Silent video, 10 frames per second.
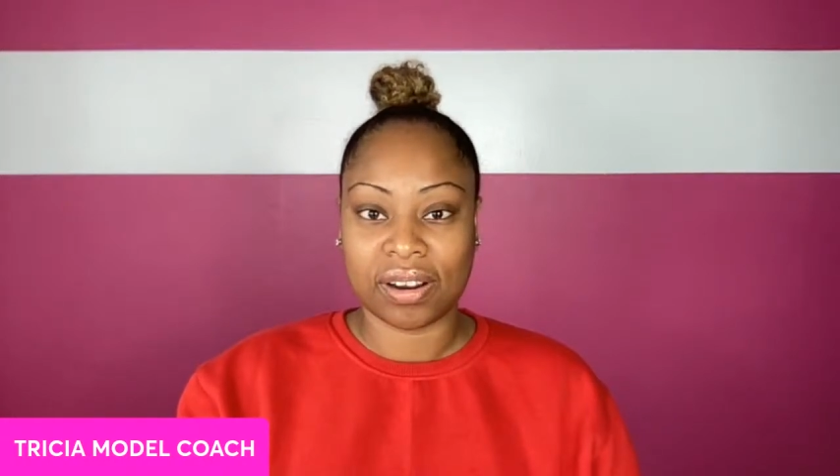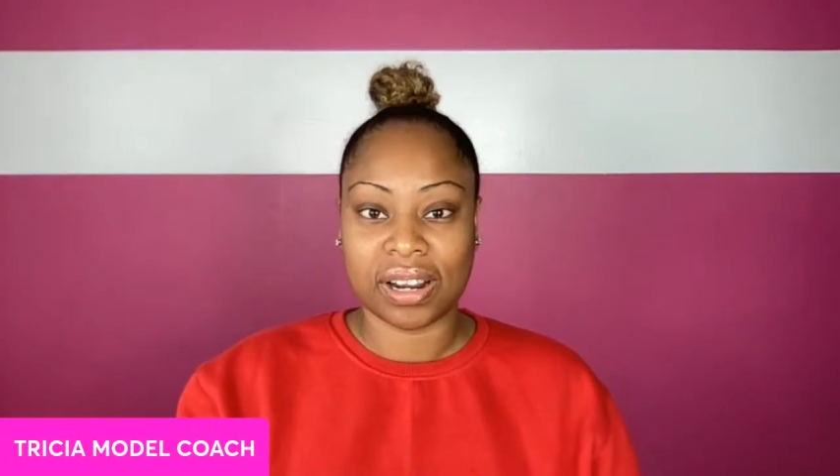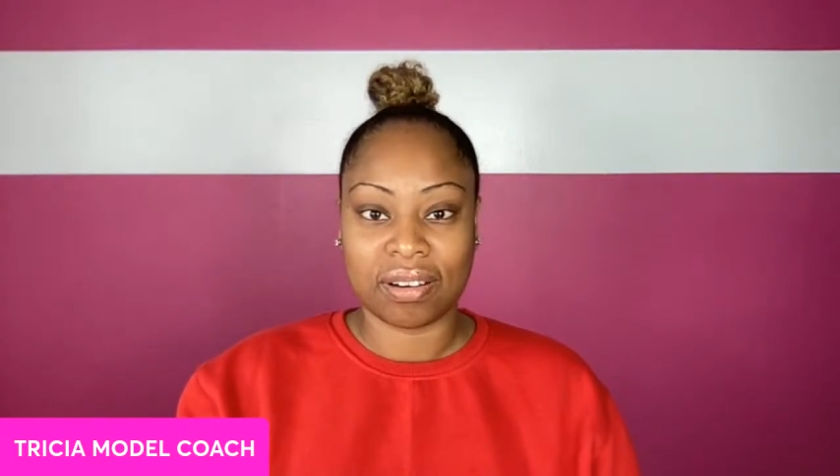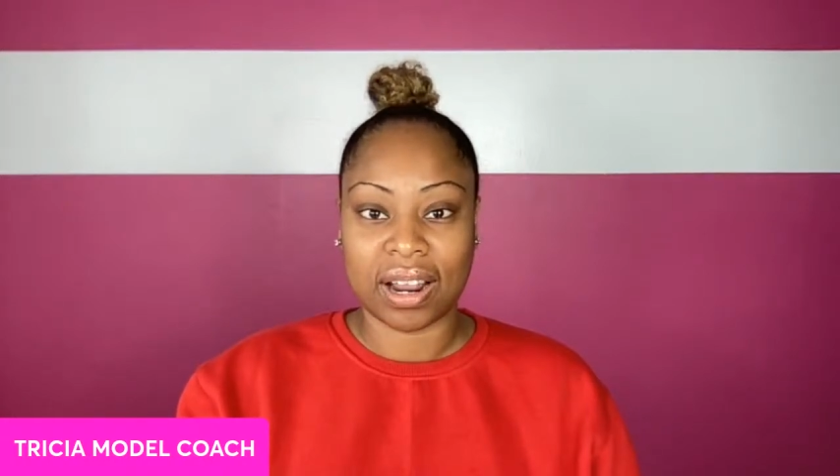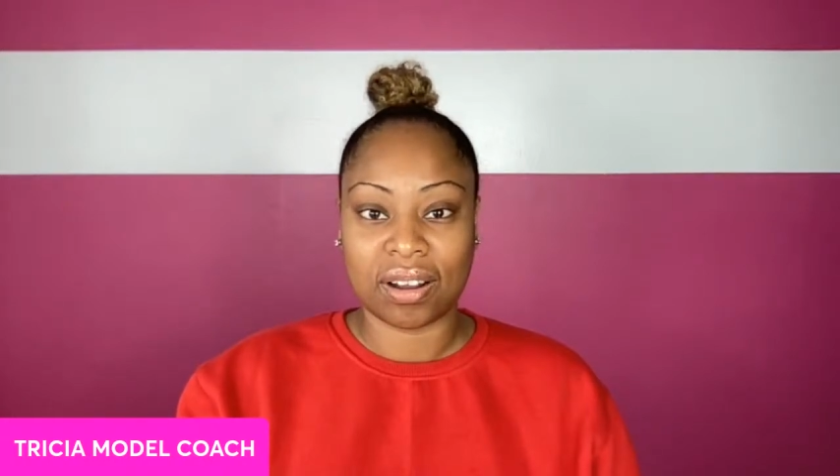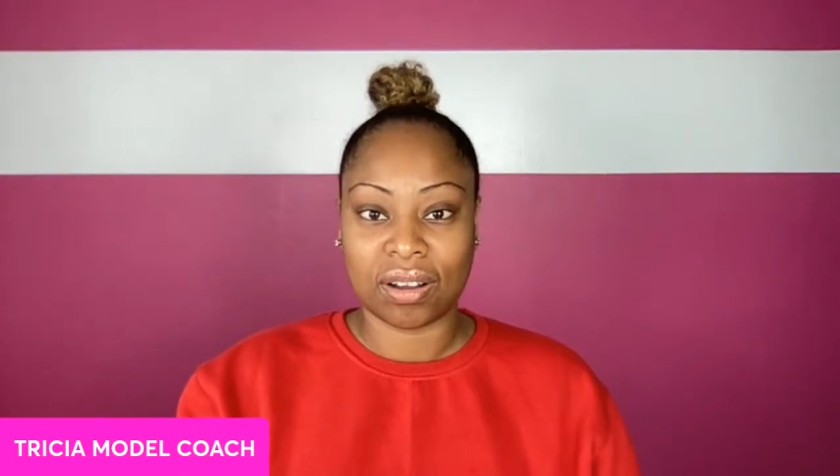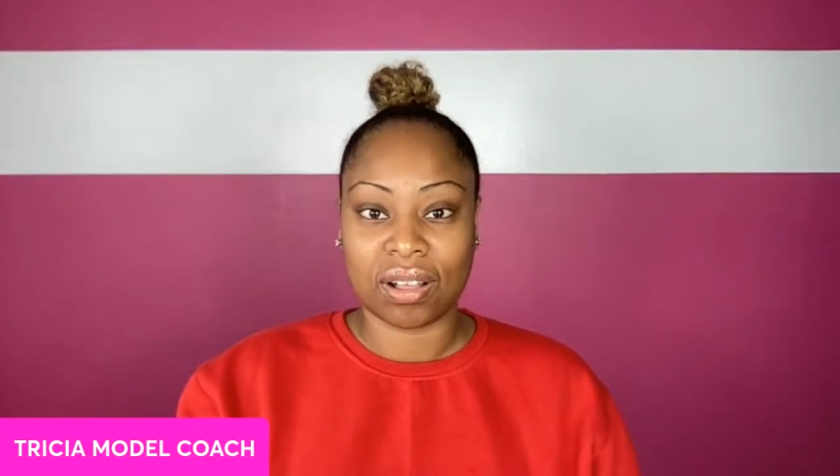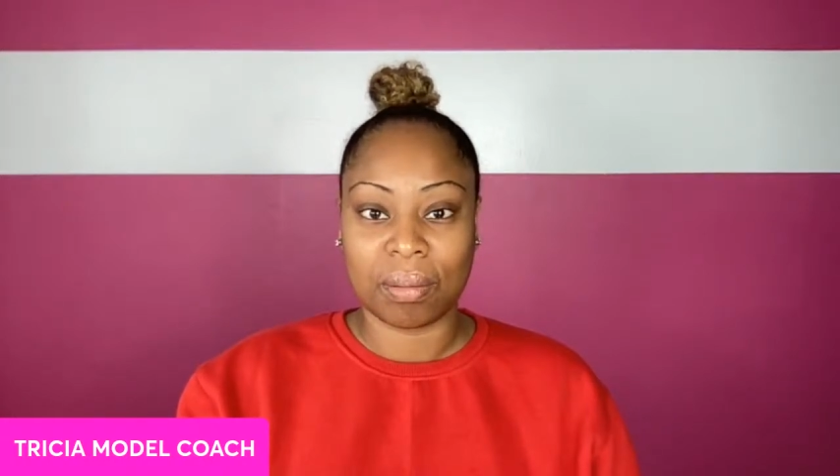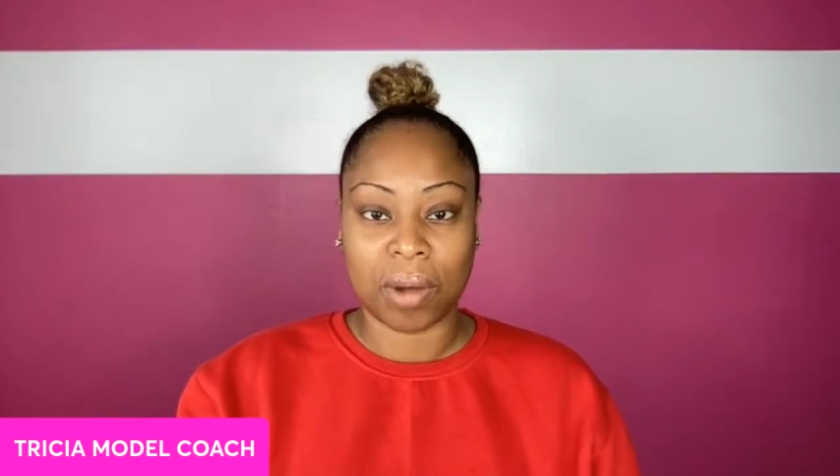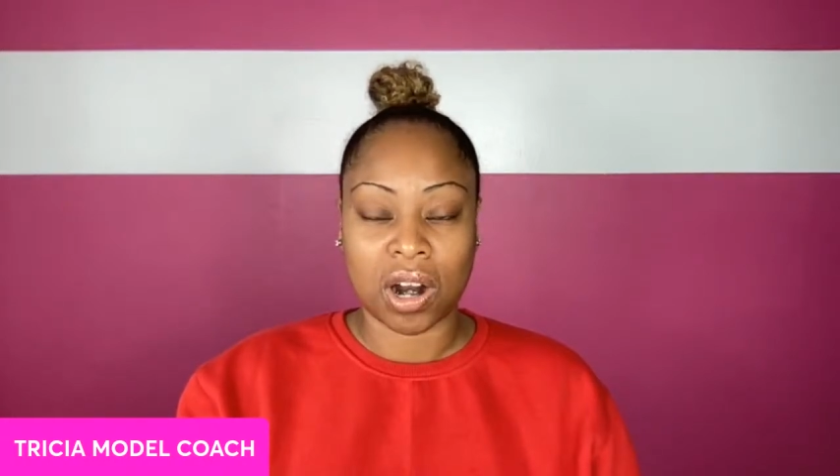great
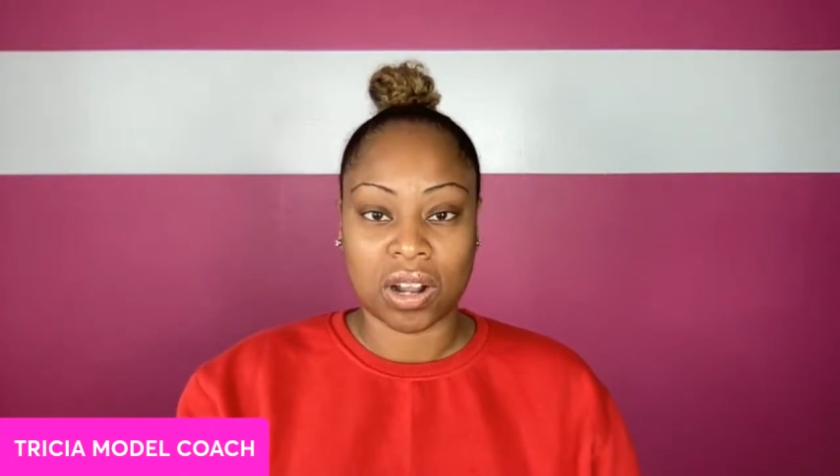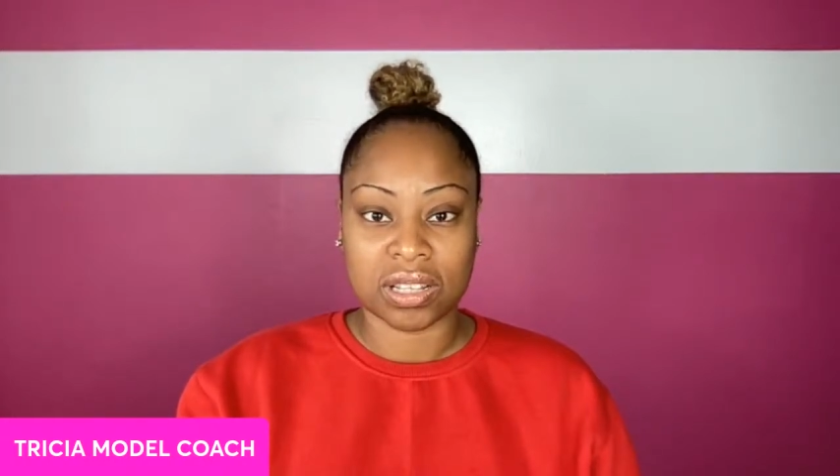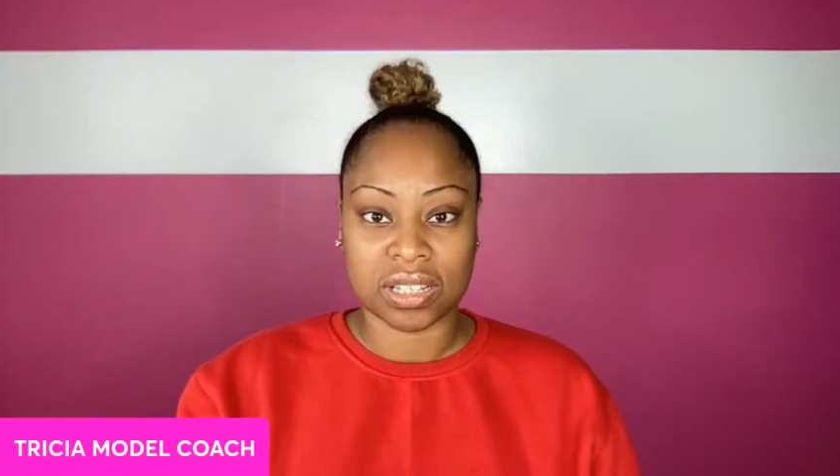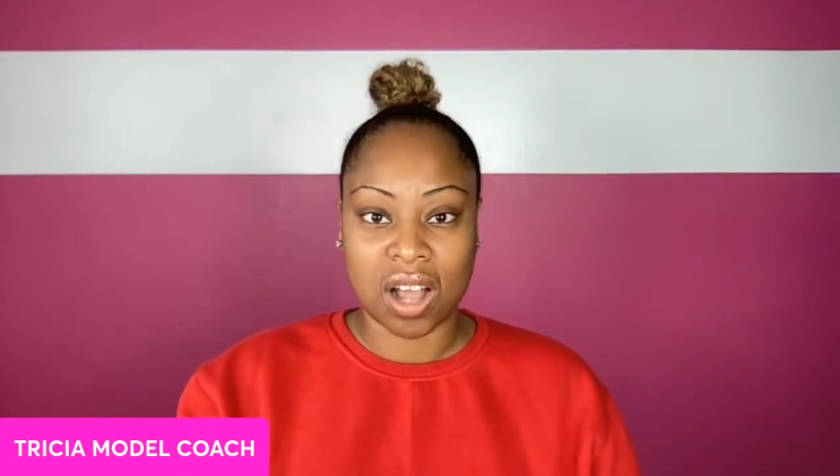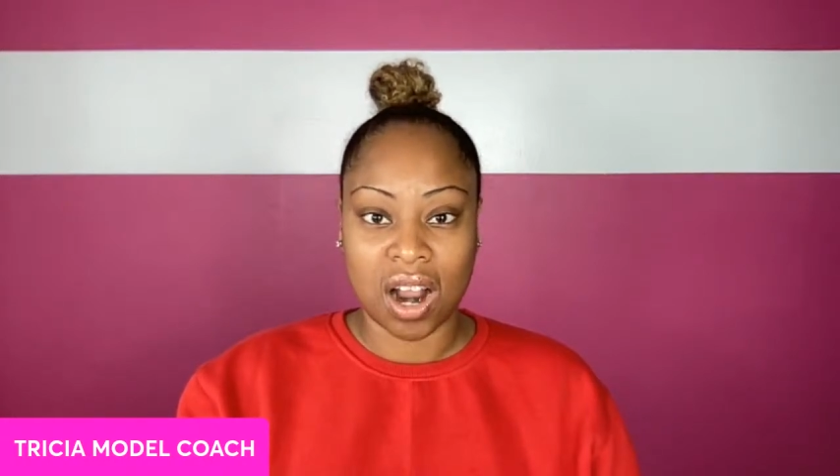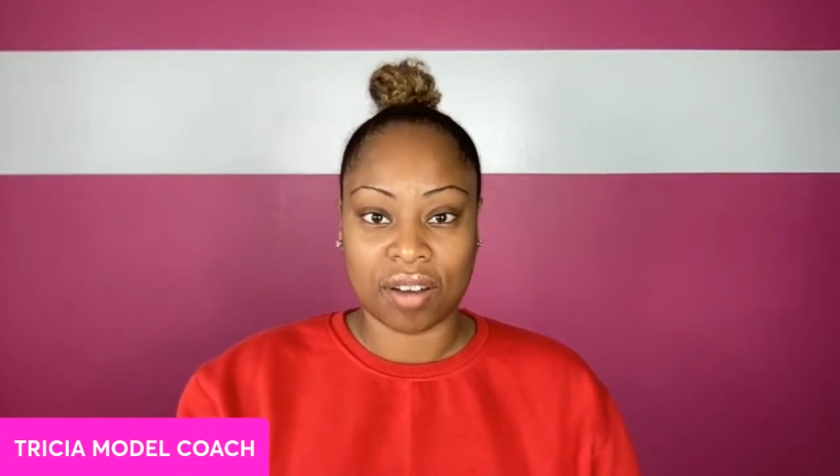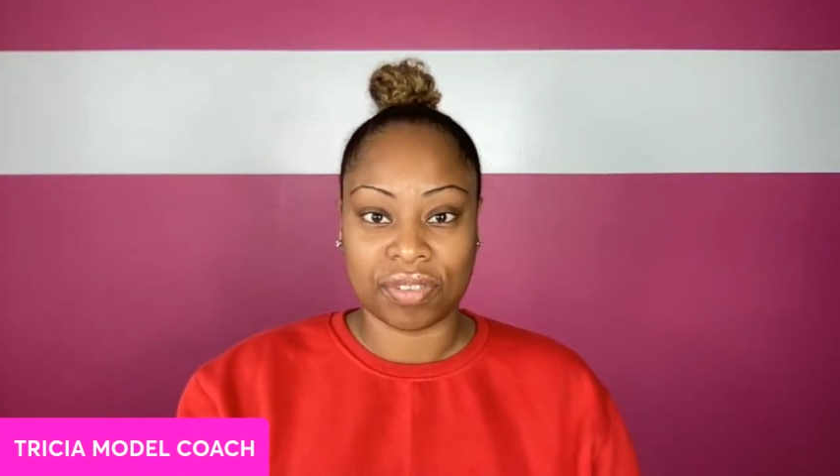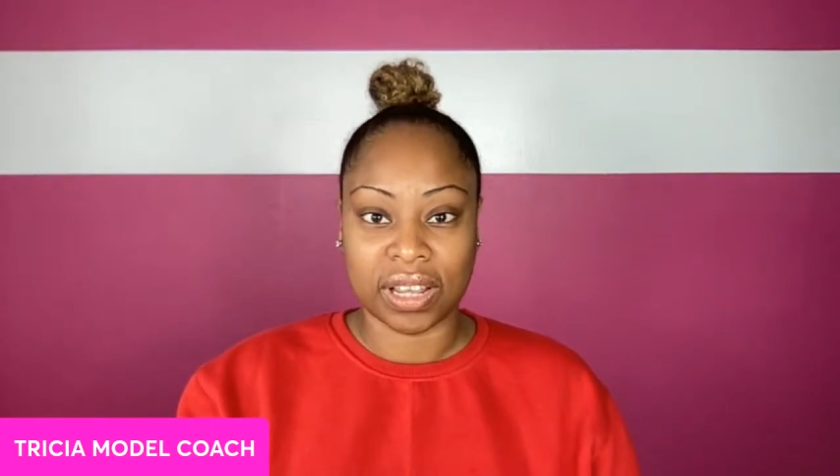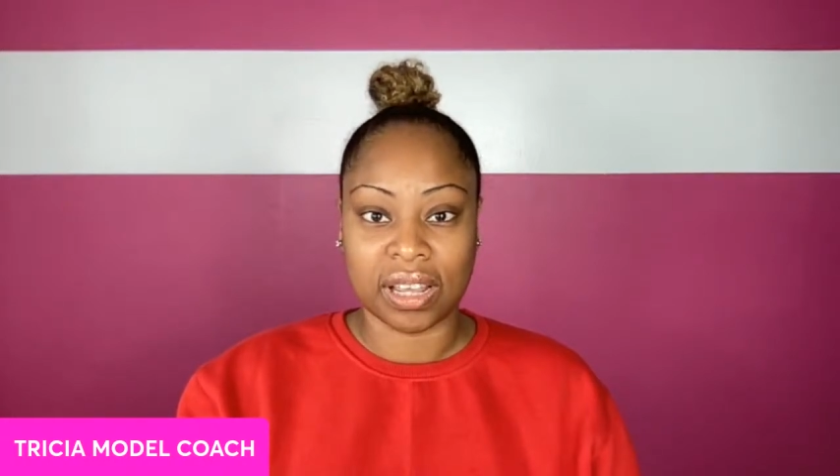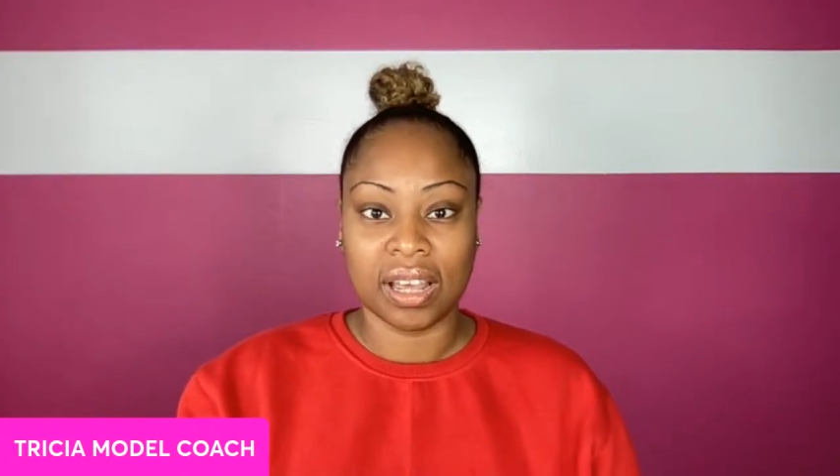granduncle, Marcus
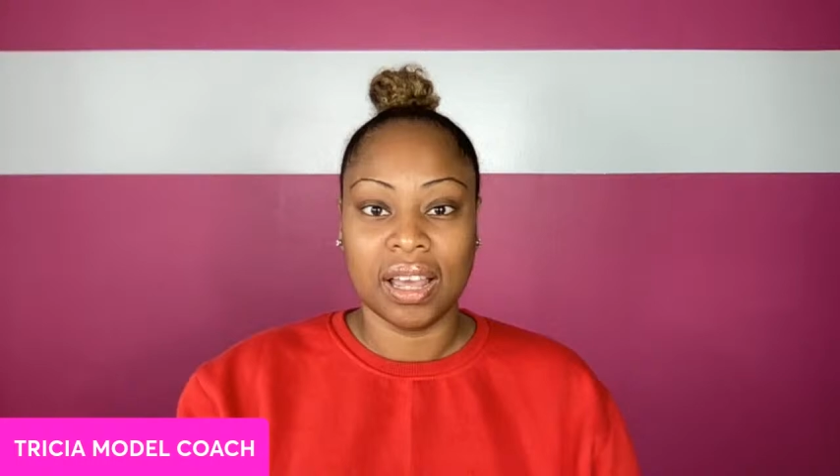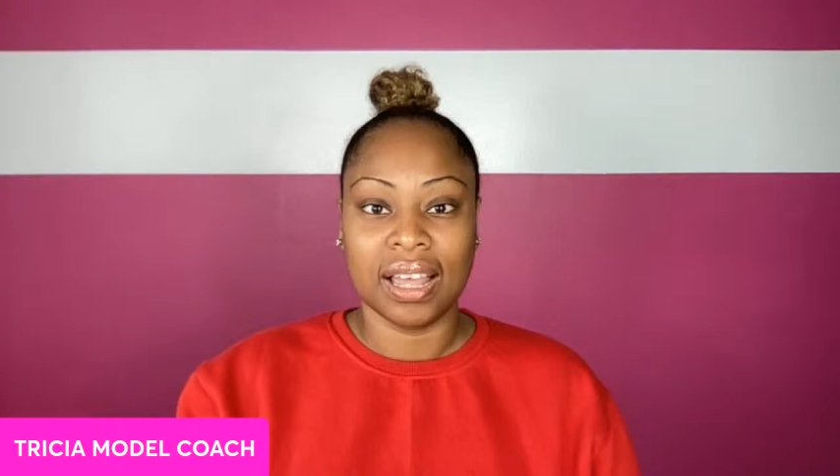Garvey,